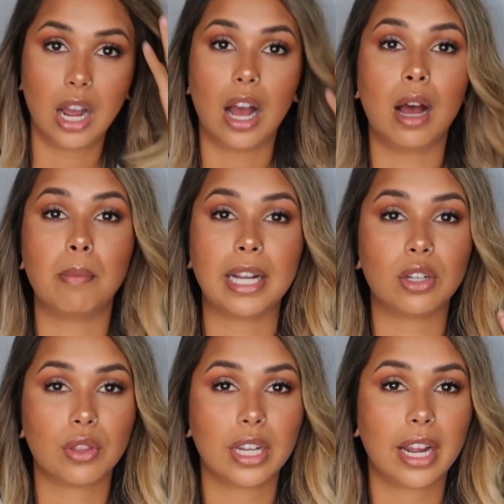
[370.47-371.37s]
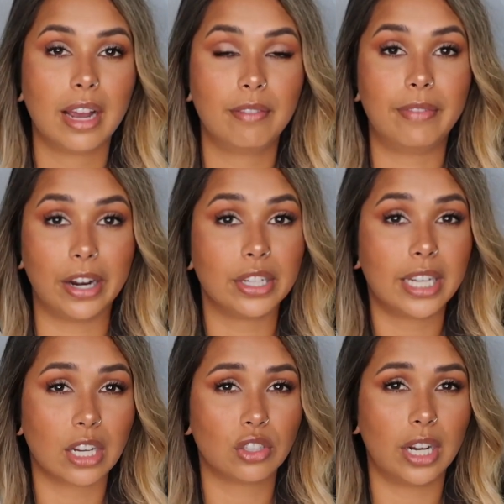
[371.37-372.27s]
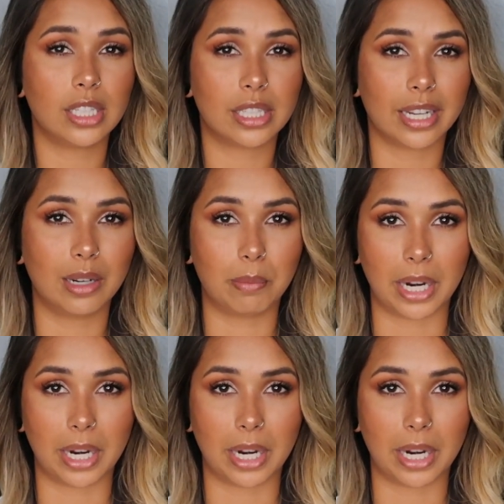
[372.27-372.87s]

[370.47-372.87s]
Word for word: I don't think I have very texturized skin,